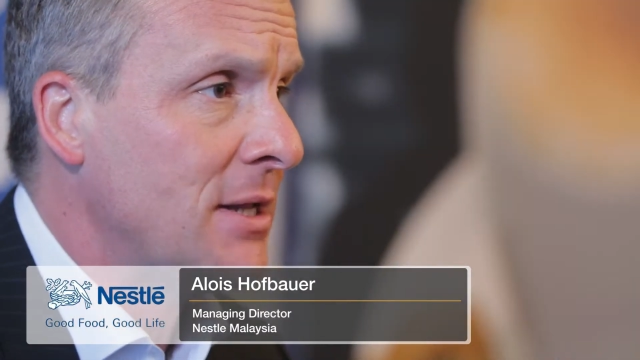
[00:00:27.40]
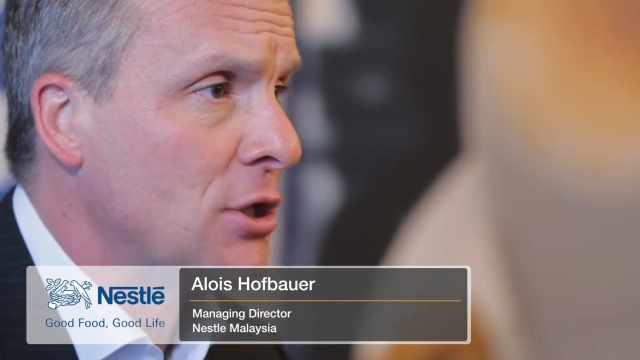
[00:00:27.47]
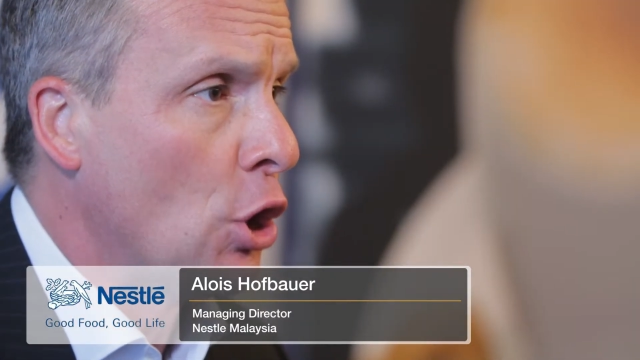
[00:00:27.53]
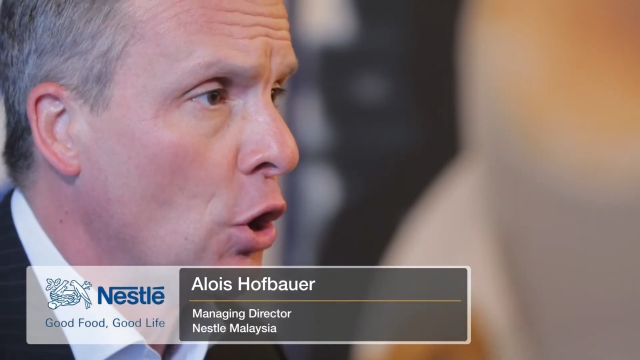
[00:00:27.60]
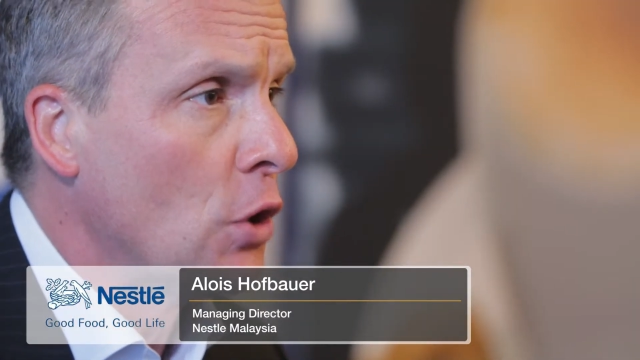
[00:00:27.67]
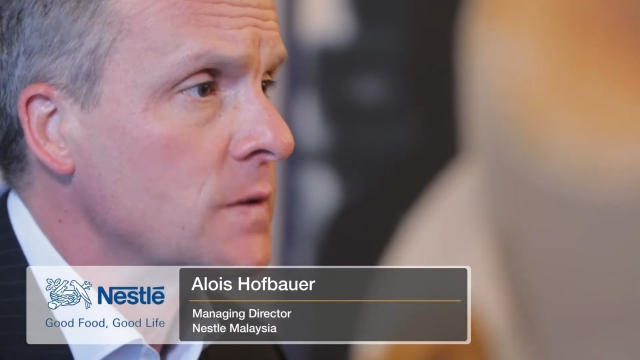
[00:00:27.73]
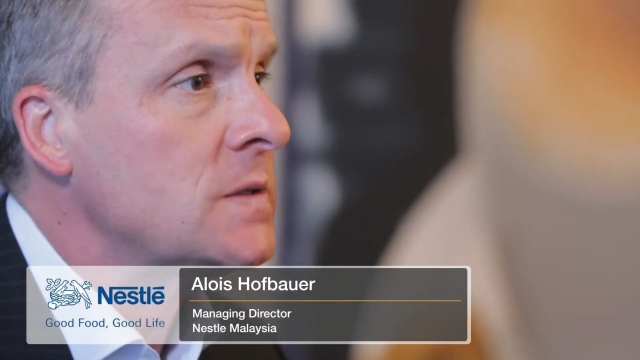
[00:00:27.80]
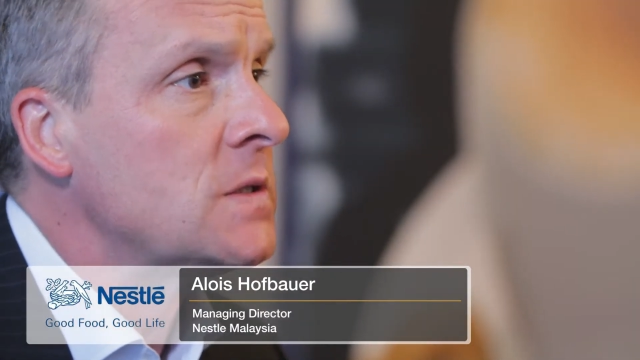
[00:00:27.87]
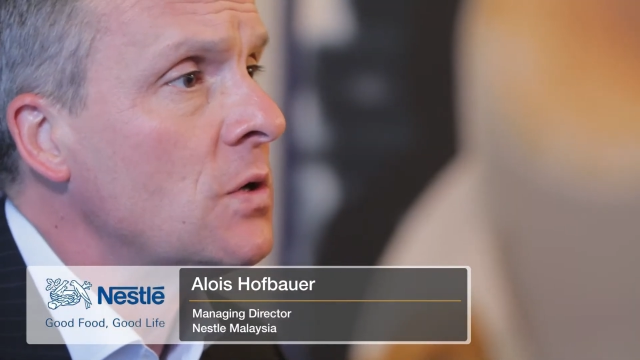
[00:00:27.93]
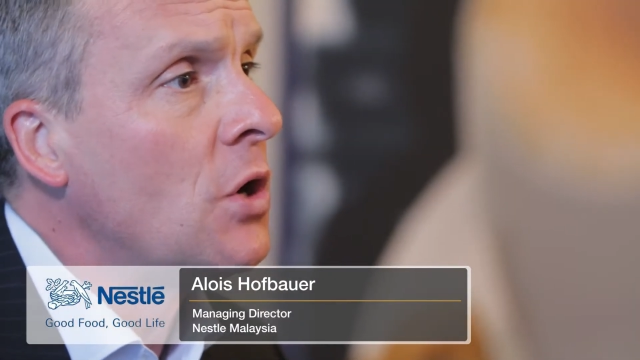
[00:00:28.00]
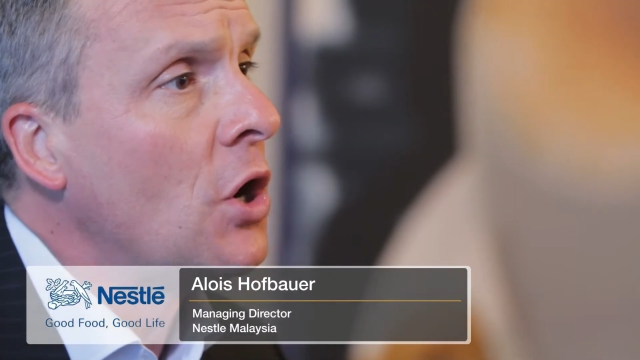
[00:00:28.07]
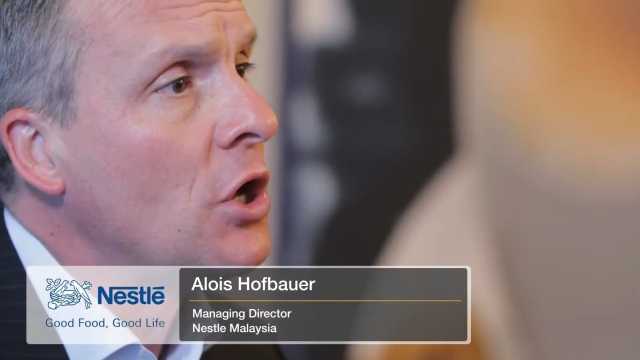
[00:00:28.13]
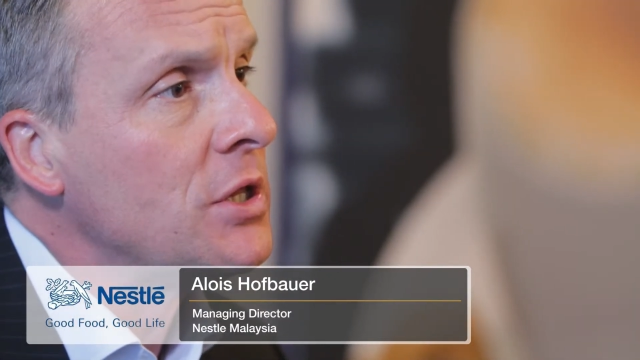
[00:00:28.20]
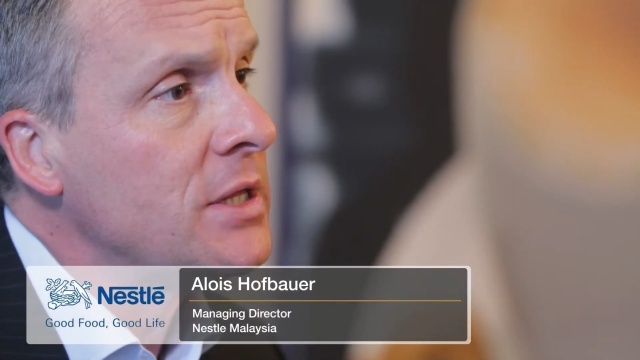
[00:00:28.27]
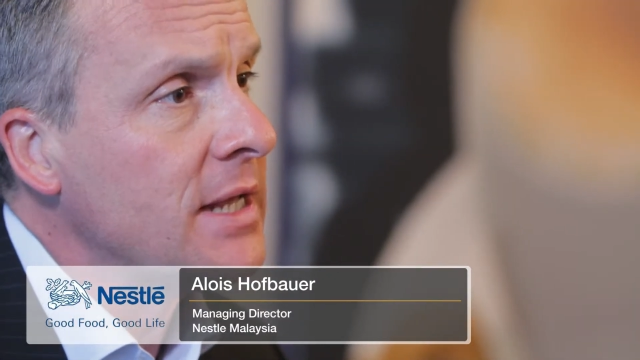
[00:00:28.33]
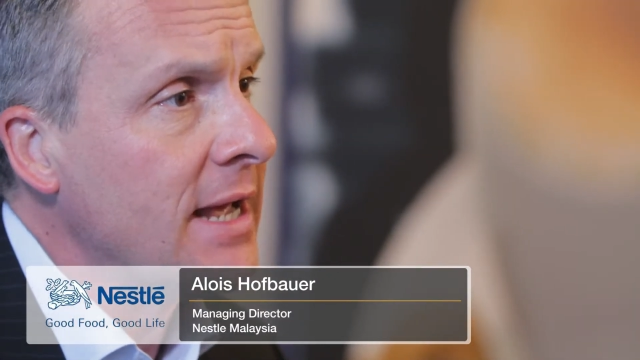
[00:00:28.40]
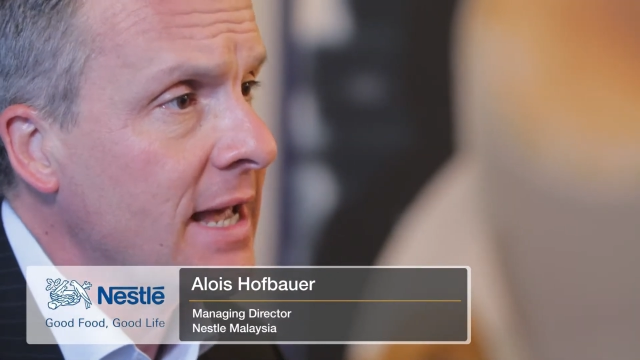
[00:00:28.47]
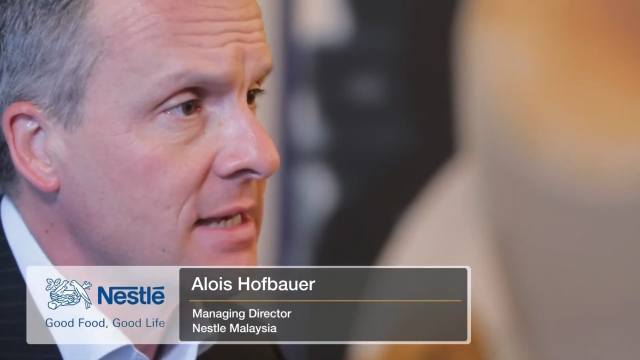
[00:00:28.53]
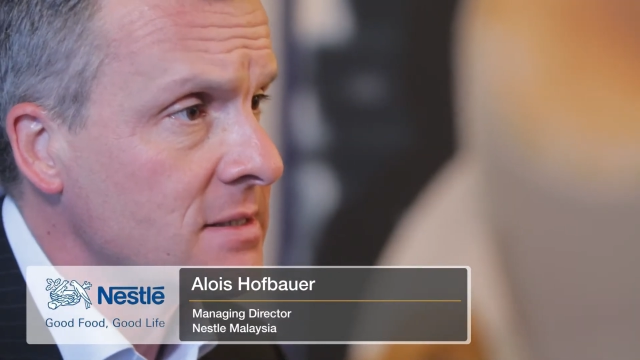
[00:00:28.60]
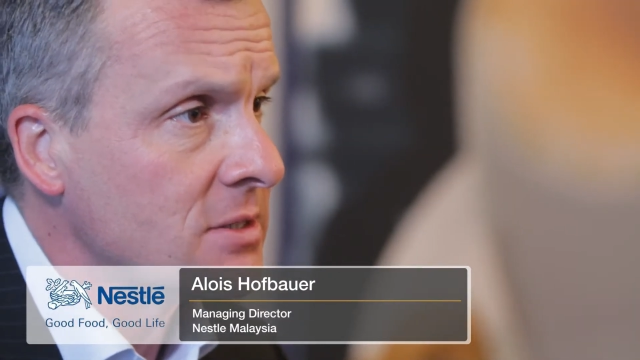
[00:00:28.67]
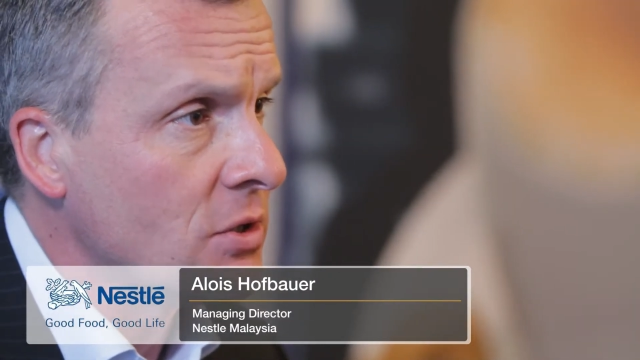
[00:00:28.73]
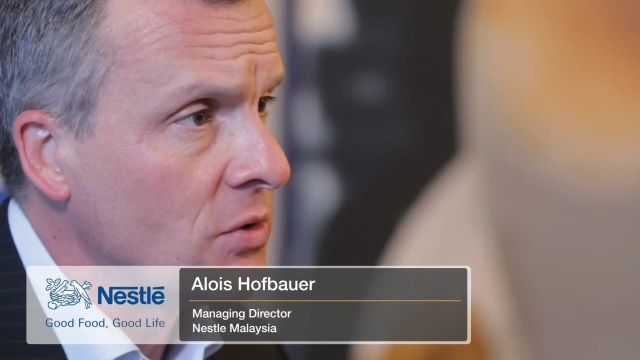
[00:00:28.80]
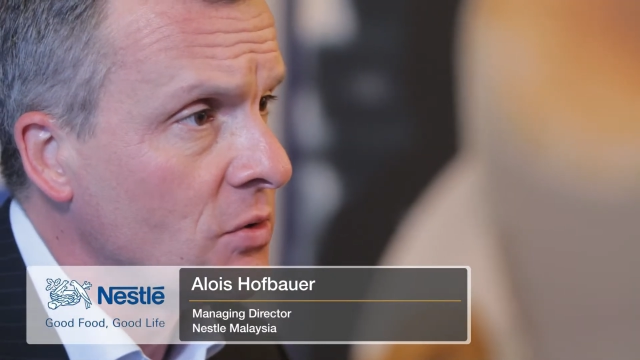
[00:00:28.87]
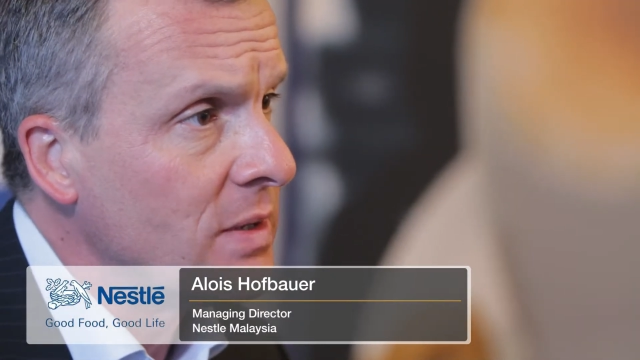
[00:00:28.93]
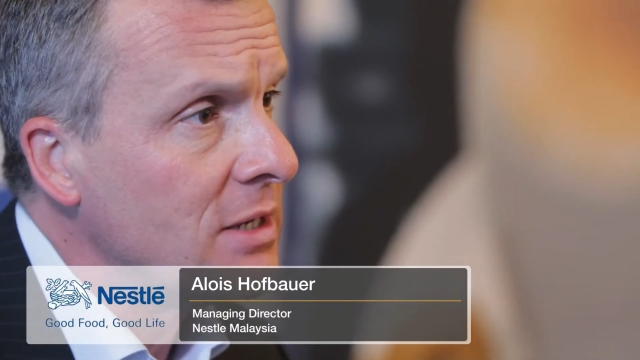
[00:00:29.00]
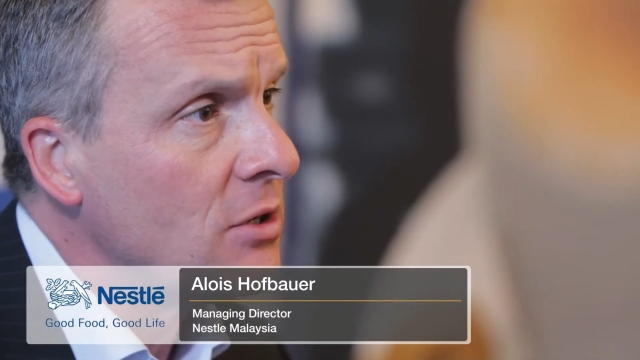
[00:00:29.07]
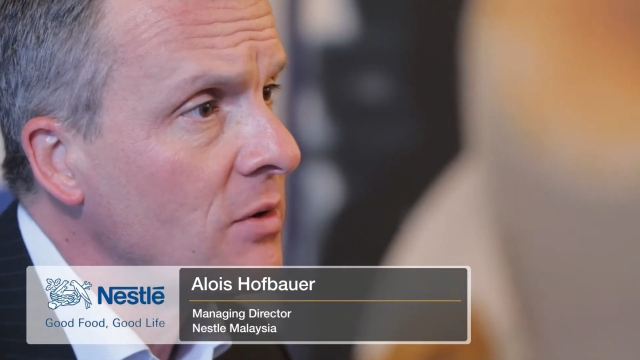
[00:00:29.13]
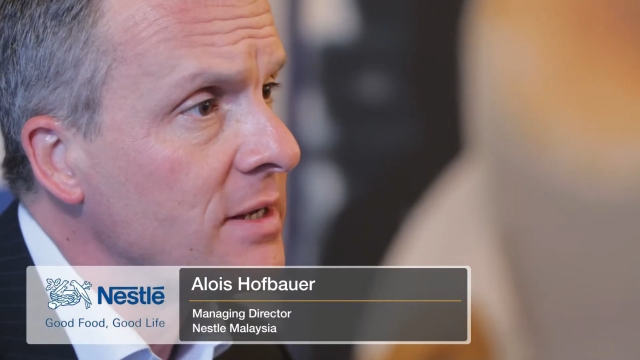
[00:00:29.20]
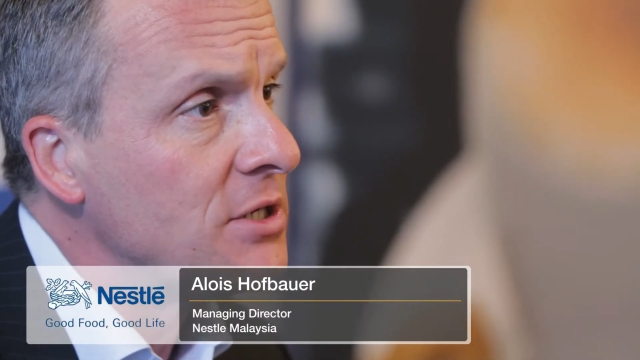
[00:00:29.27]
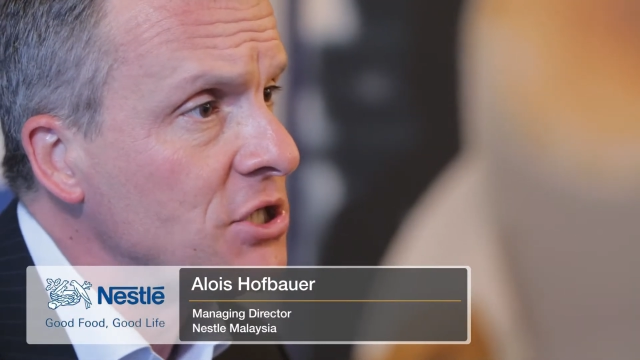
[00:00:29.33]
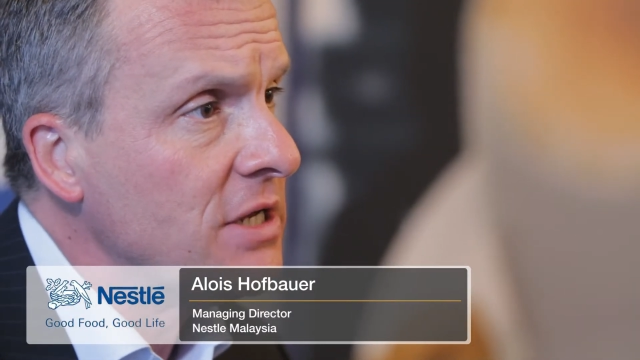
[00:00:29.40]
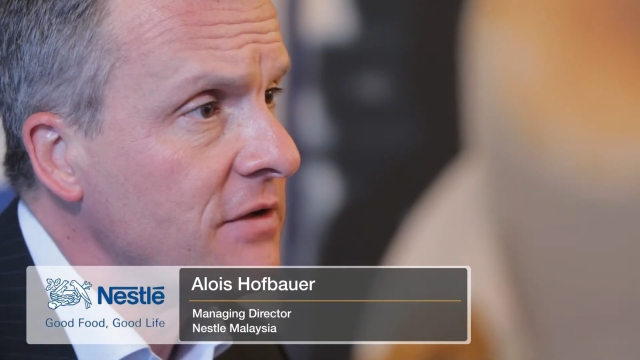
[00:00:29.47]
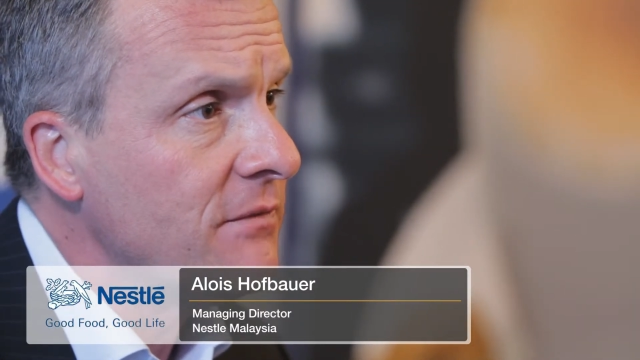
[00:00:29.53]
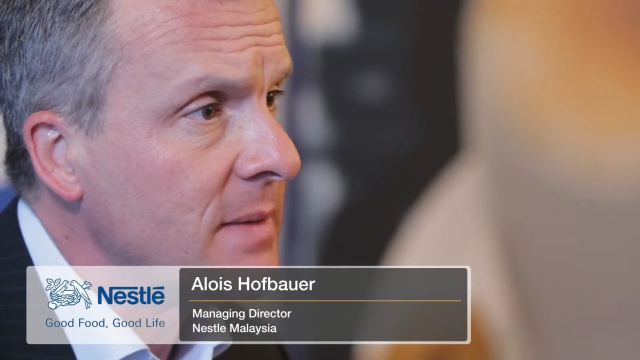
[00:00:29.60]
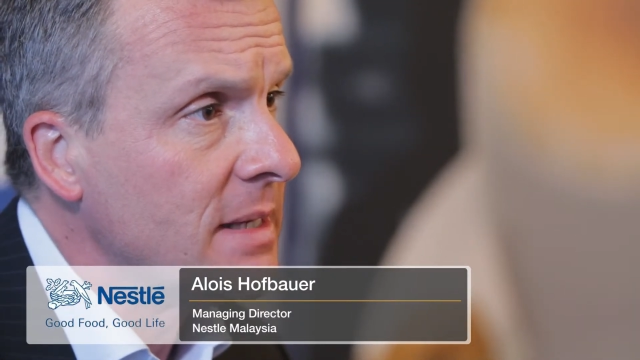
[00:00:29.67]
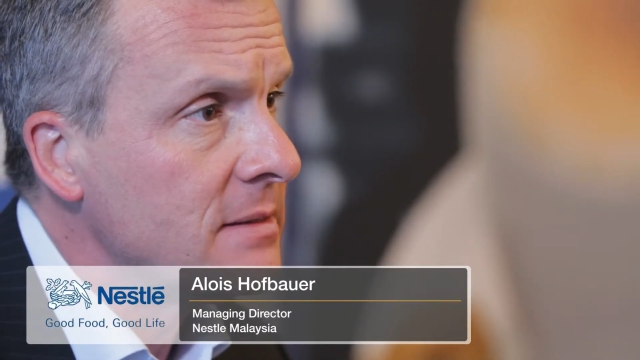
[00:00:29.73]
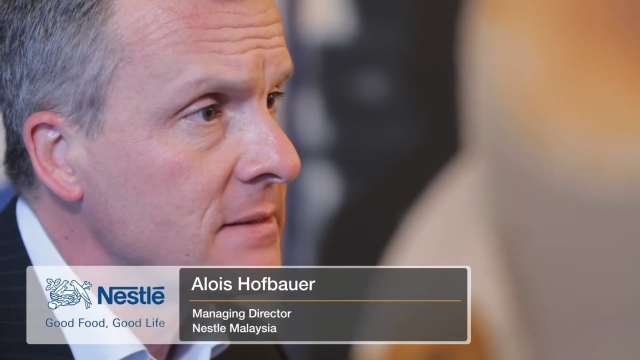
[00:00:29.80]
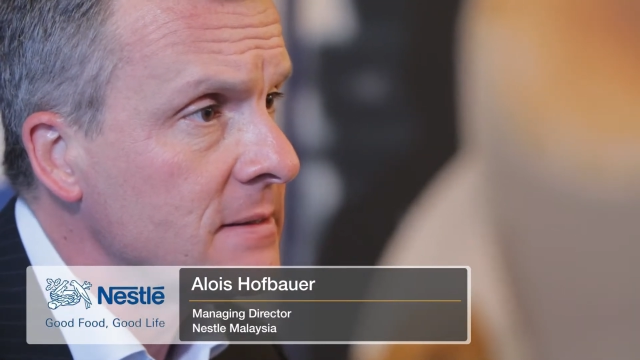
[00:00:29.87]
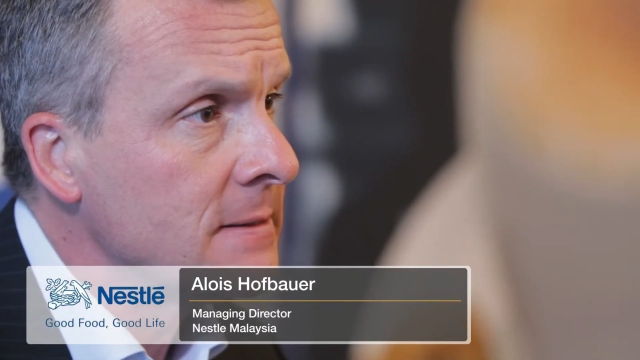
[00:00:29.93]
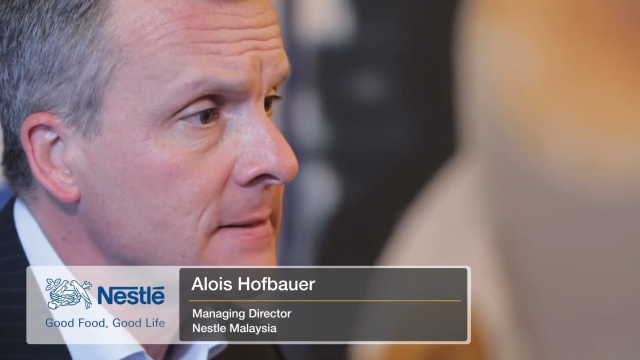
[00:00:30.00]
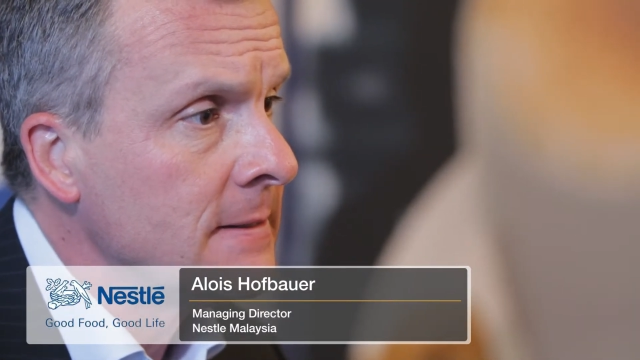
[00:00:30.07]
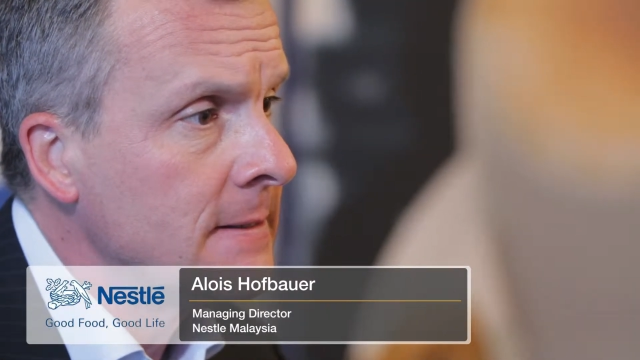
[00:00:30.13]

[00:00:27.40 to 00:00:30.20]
but also on their extracurricular achievements.